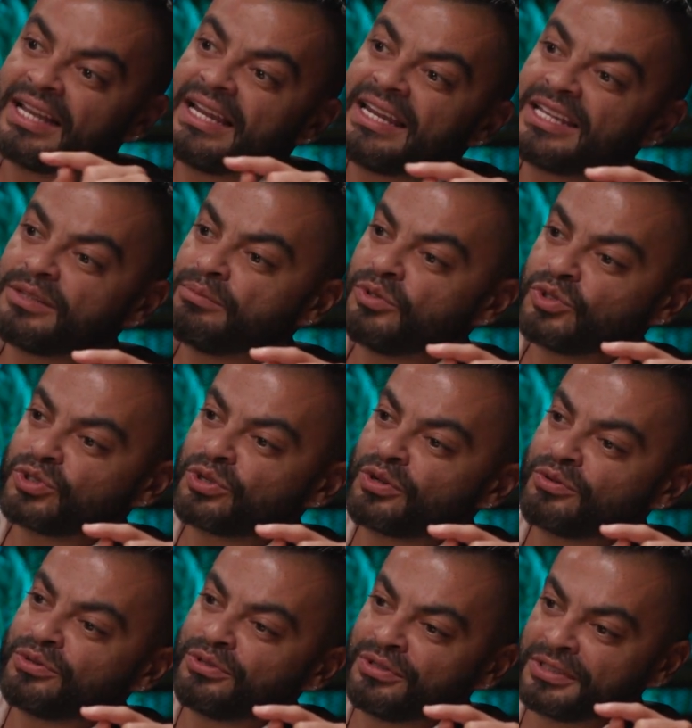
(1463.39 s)
let me show
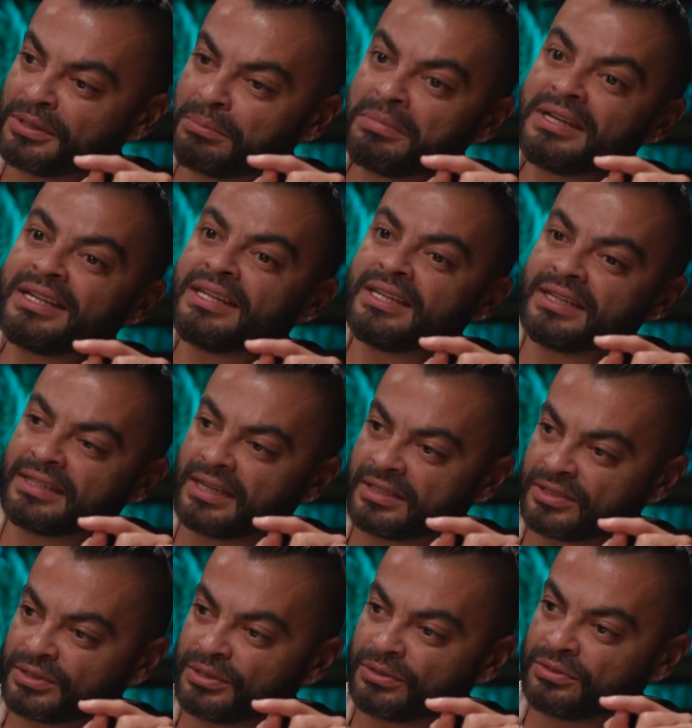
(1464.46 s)
you the building
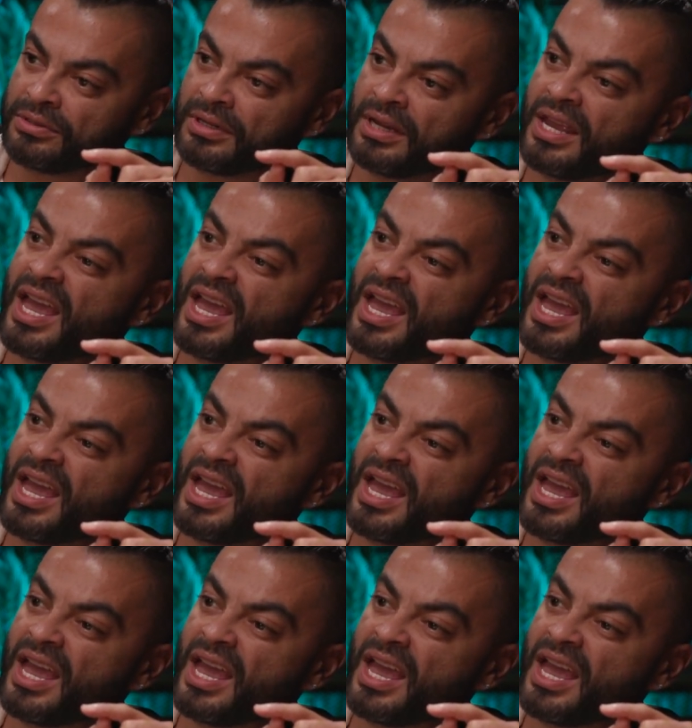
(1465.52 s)
next door,